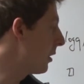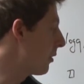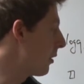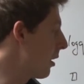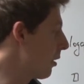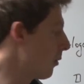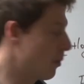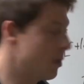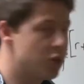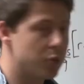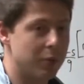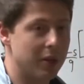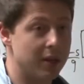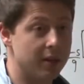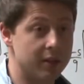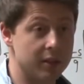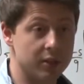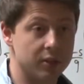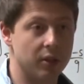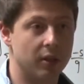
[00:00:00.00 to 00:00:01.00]
agree on which
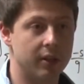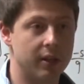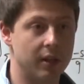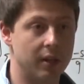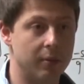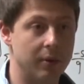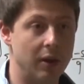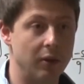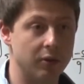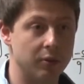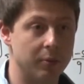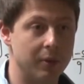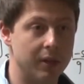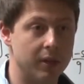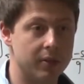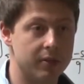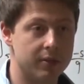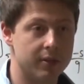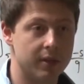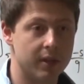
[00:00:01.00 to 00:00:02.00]
player they're talking about,
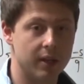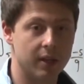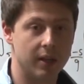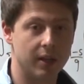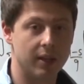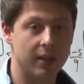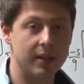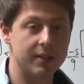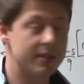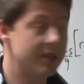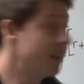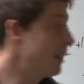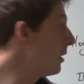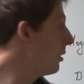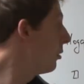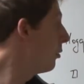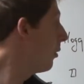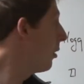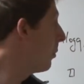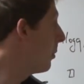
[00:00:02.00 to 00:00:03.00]
because it has nothing
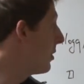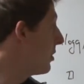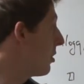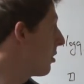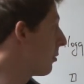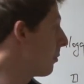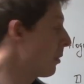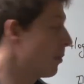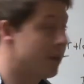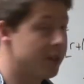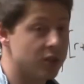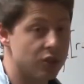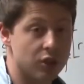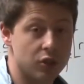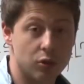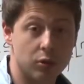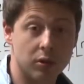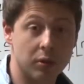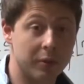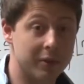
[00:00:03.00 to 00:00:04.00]
to do with B0 or B1, they're just
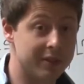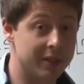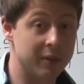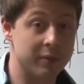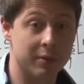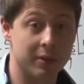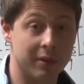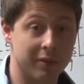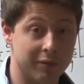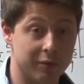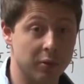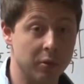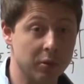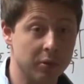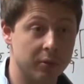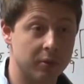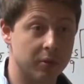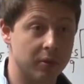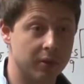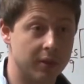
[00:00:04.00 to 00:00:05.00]
shooting themselves in the foot,
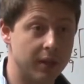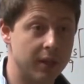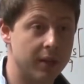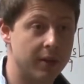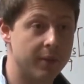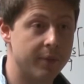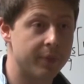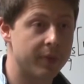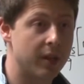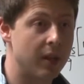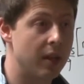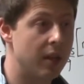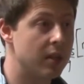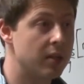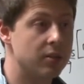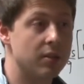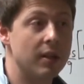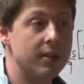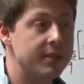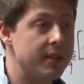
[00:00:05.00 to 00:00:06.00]
okay?
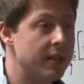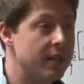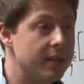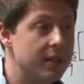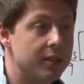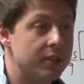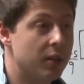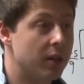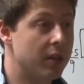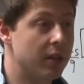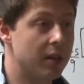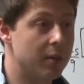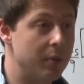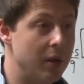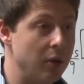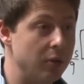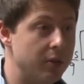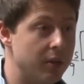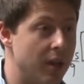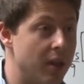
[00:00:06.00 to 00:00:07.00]
So let's say that they're talking
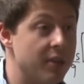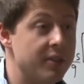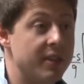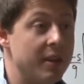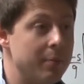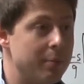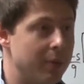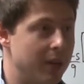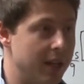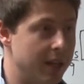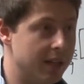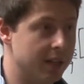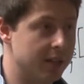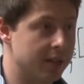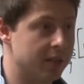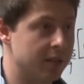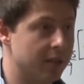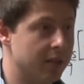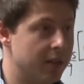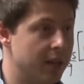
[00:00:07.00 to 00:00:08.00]
about the same player,
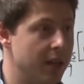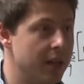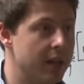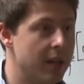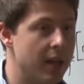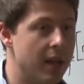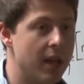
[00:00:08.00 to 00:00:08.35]
okay?